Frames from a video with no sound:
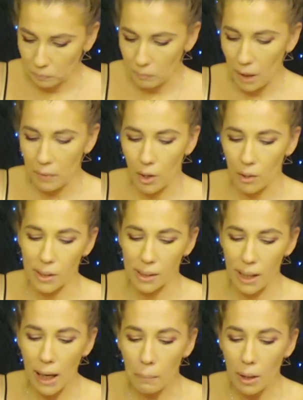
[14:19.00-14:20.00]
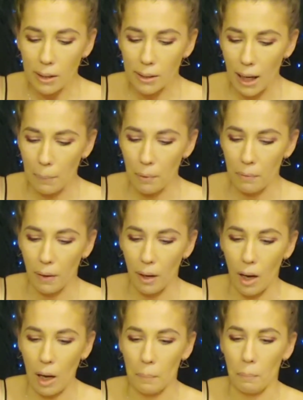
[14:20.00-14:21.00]
they're the same type
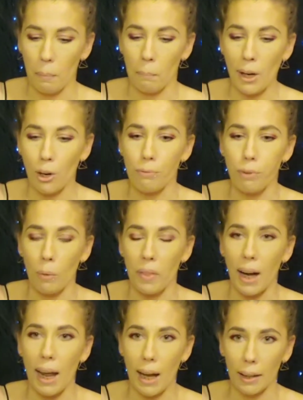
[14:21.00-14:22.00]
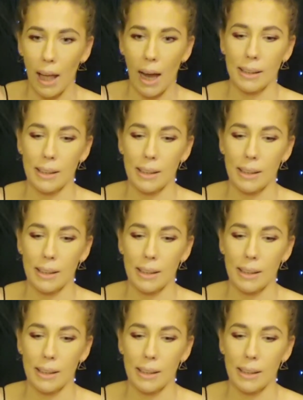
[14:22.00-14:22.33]
of microphone that I had last